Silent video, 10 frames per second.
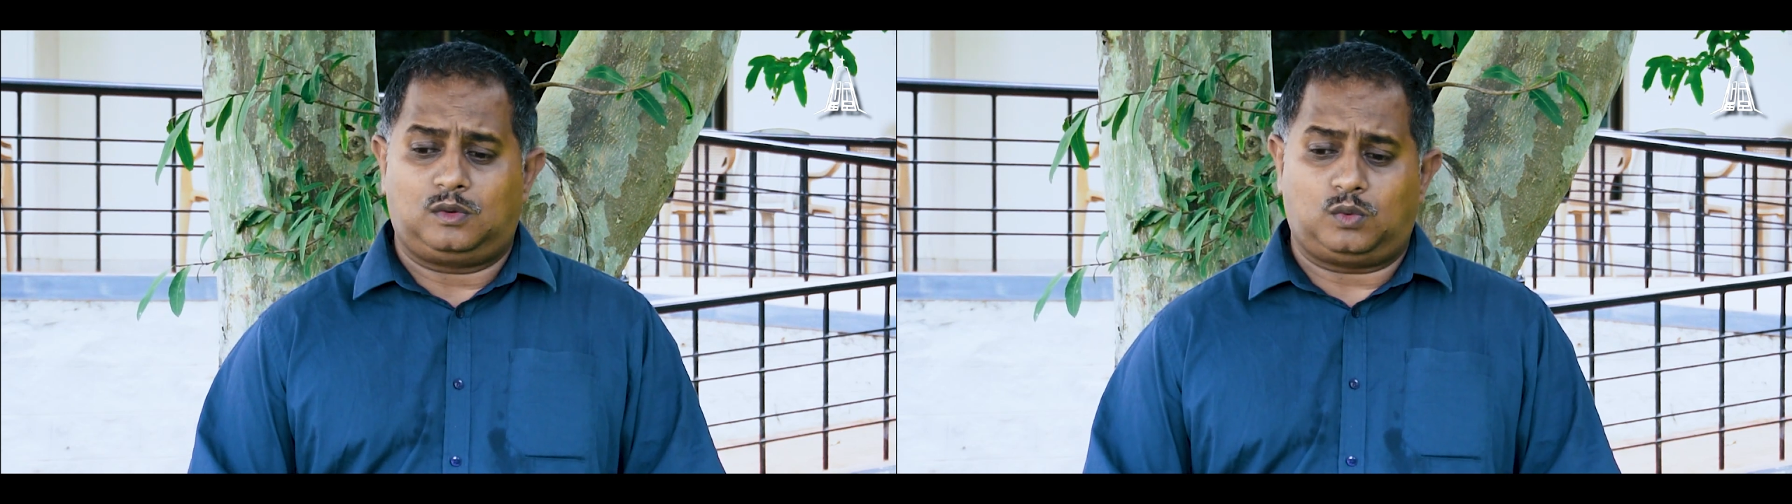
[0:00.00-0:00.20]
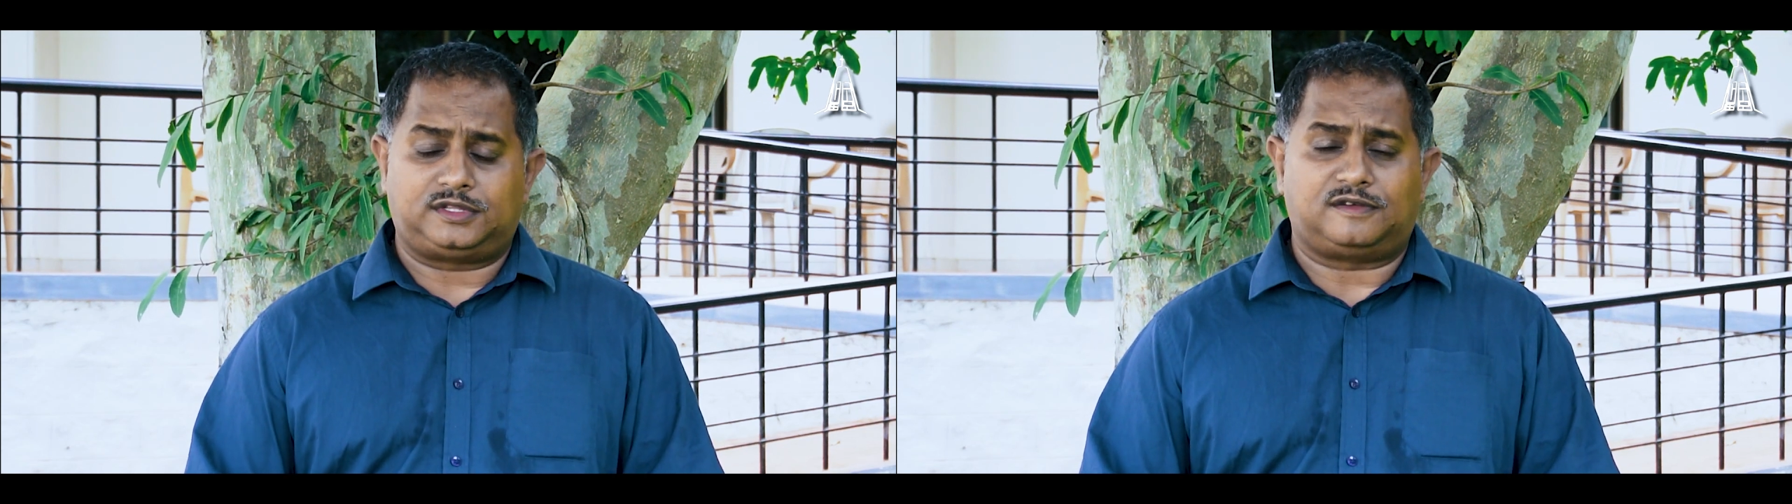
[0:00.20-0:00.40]

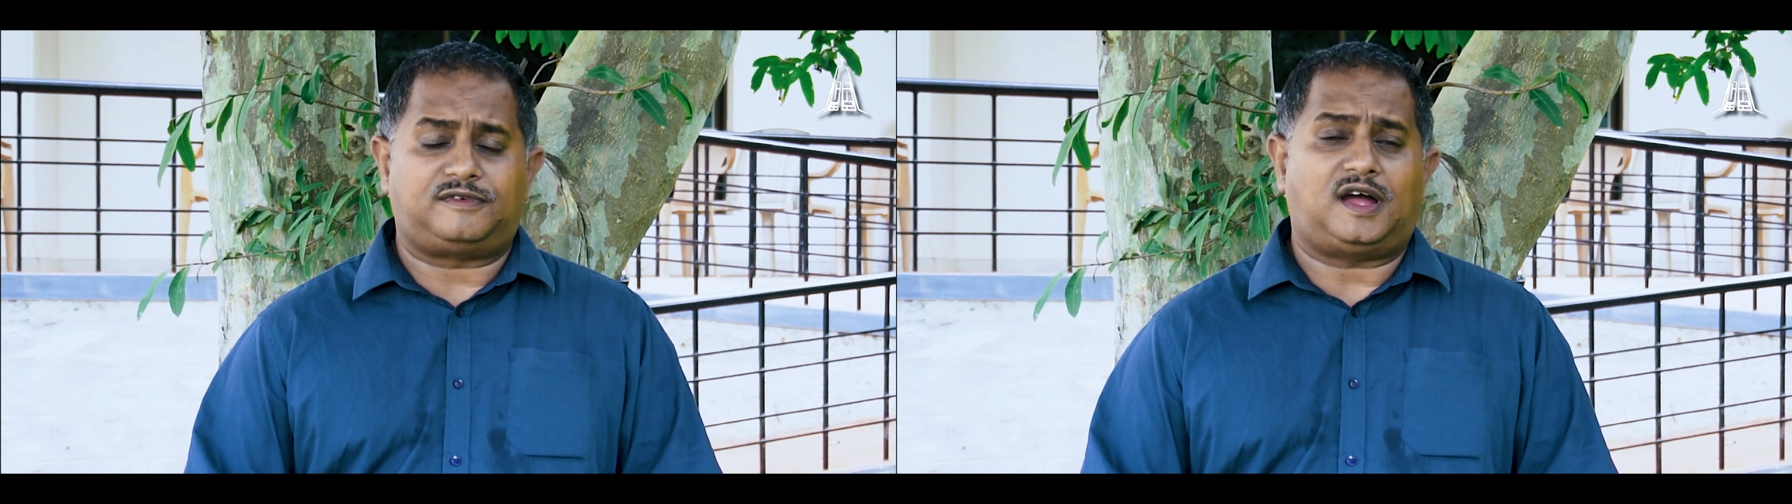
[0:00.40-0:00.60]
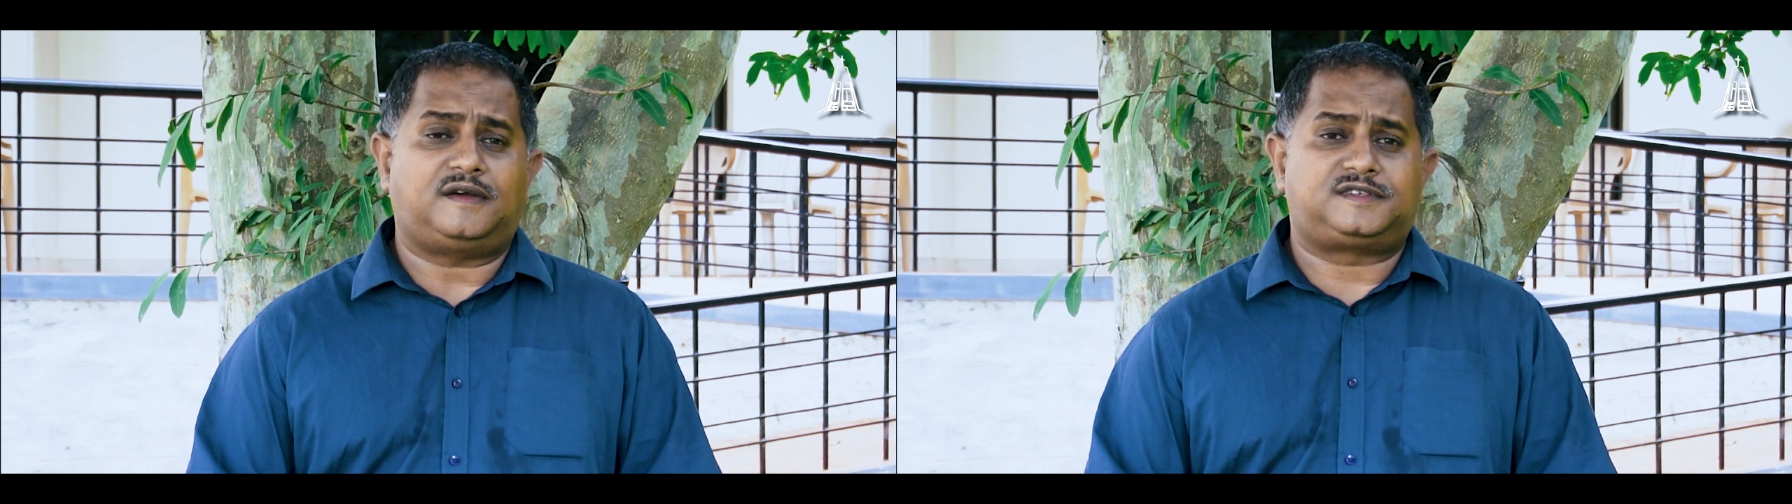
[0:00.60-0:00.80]
with the
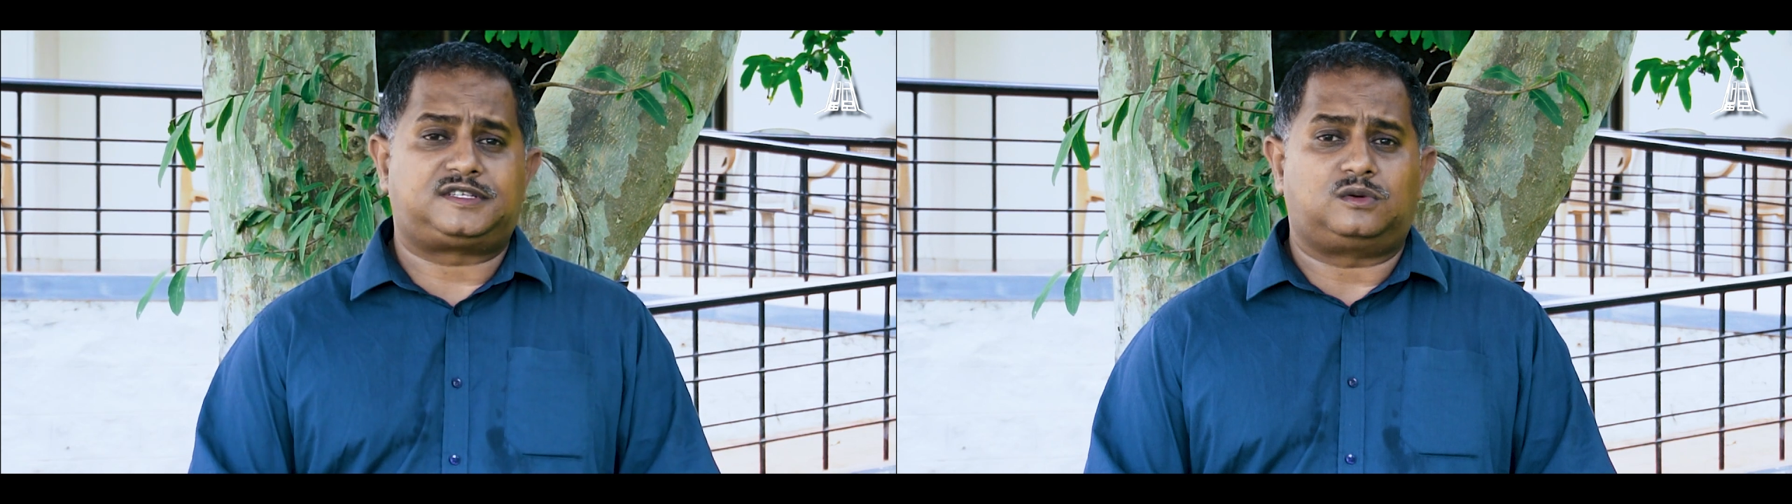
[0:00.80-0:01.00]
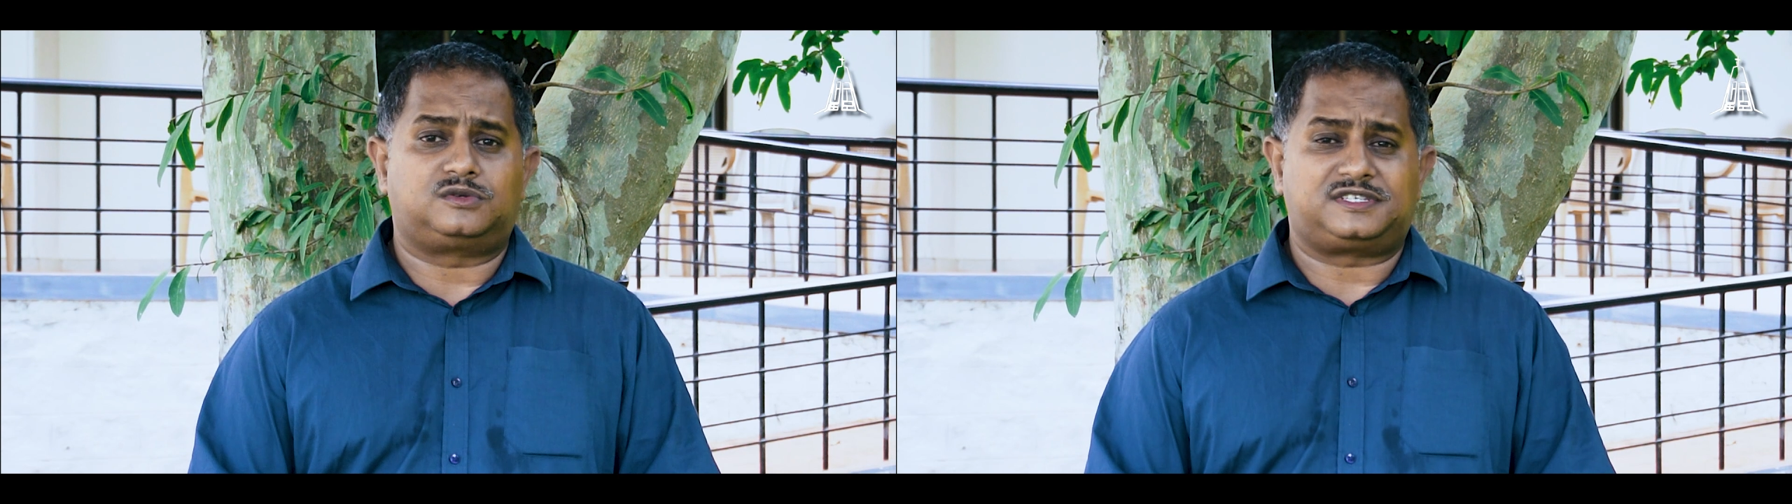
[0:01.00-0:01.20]
five
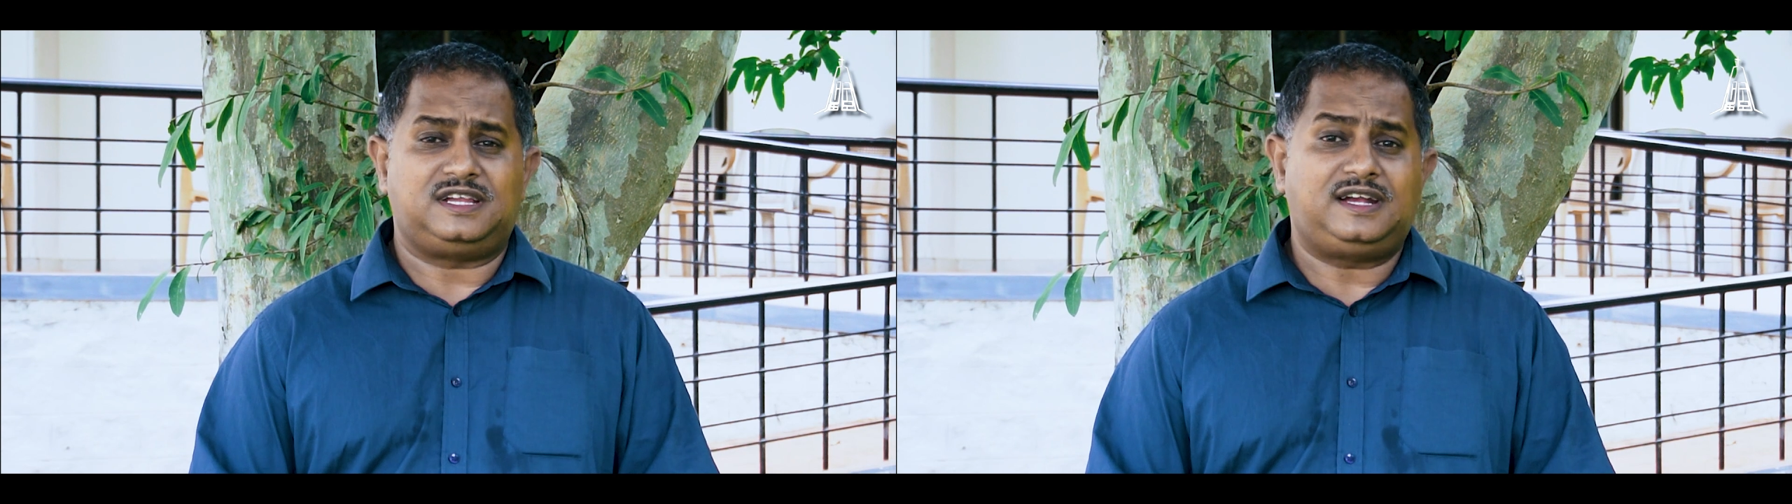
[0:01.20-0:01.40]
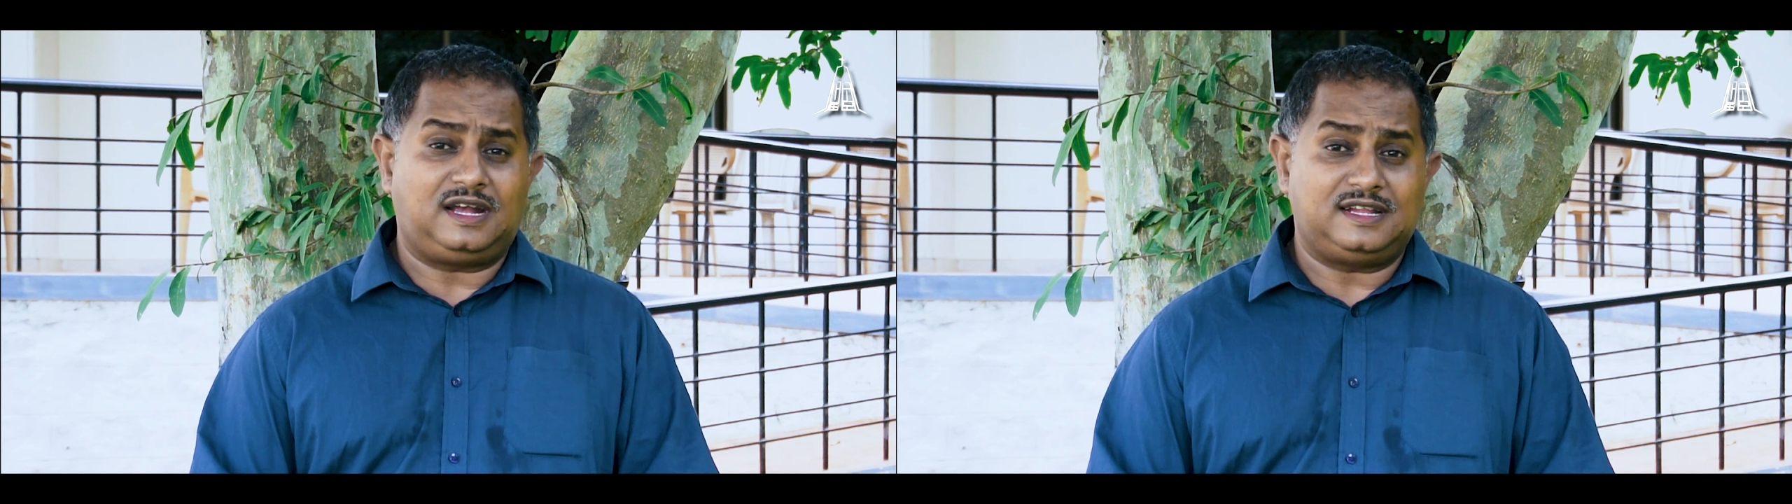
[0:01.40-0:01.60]
stones
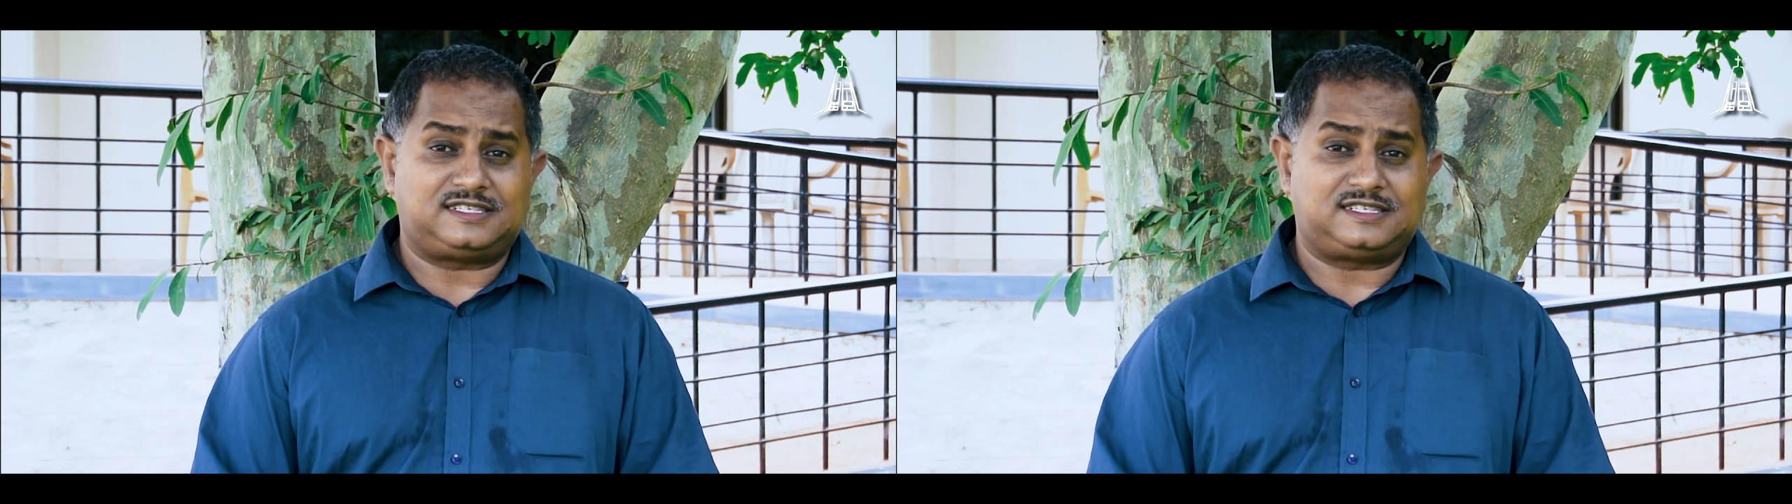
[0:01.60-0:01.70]
neatly